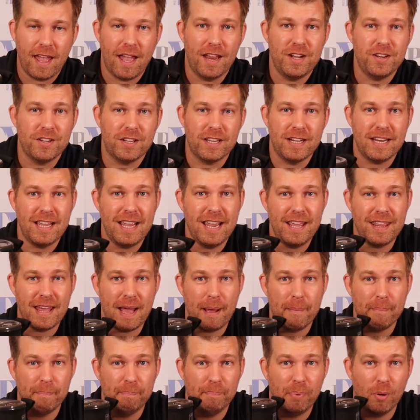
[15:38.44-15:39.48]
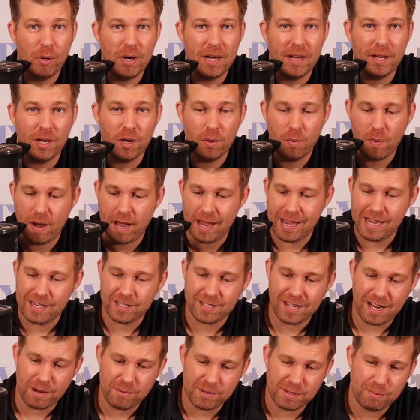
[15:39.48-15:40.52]
and you can hear that boiling away.
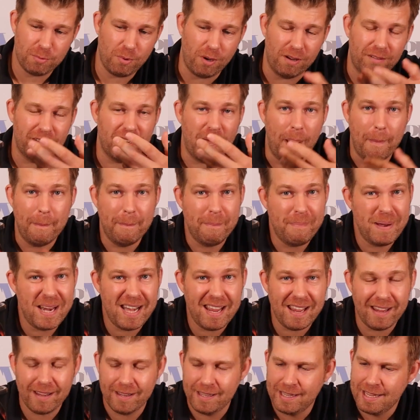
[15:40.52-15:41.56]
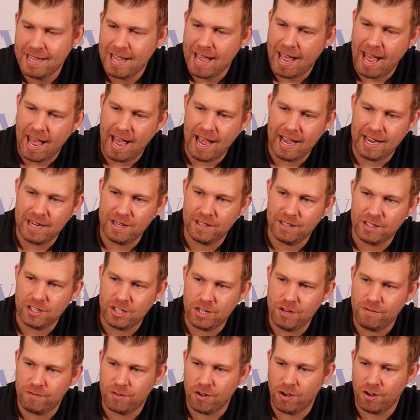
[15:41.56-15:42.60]
So that was what, a minute, and
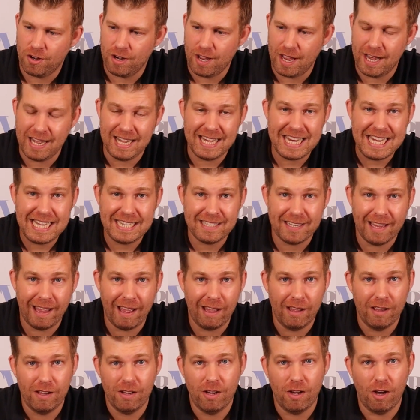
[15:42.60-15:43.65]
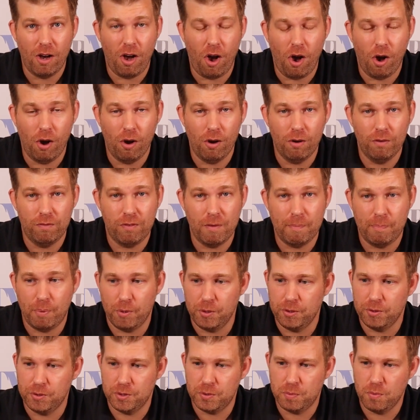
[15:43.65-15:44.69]
you've got a litre of
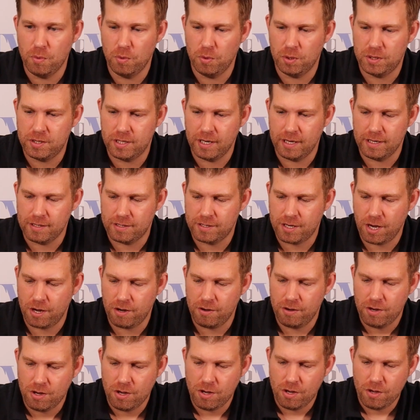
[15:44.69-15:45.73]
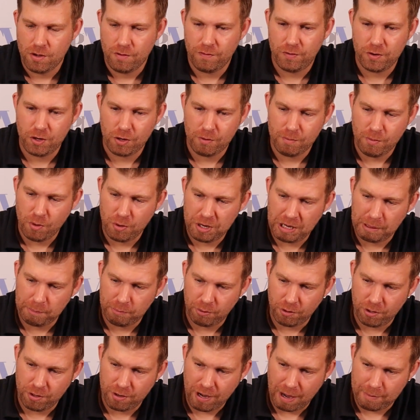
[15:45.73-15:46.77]
boiled water. So for your morning
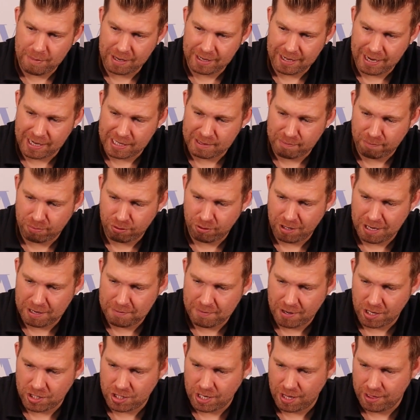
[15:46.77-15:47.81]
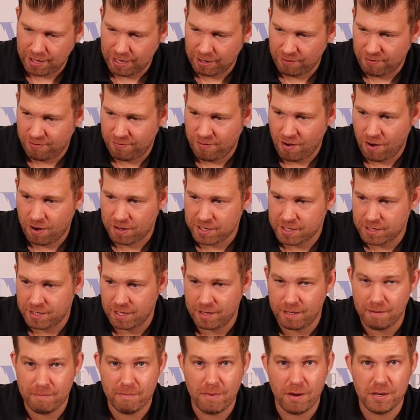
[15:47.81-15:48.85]
brew, I mean, that's pretty much, I think,
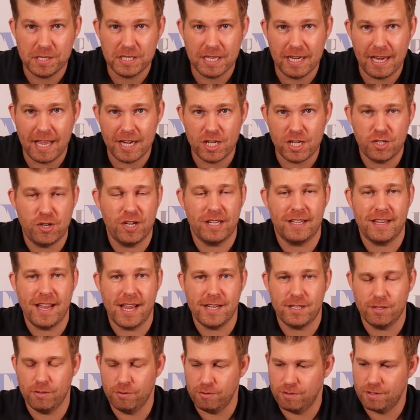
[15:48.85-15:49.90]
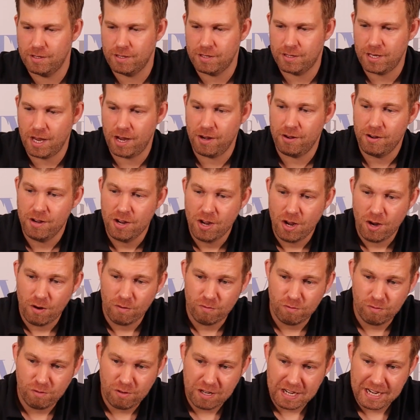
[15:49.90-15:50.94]
faster than most electric kettles. So
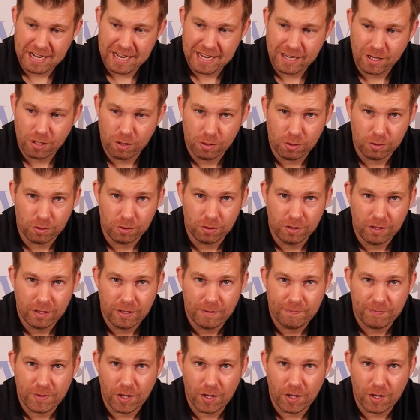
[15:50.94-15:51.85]
really cool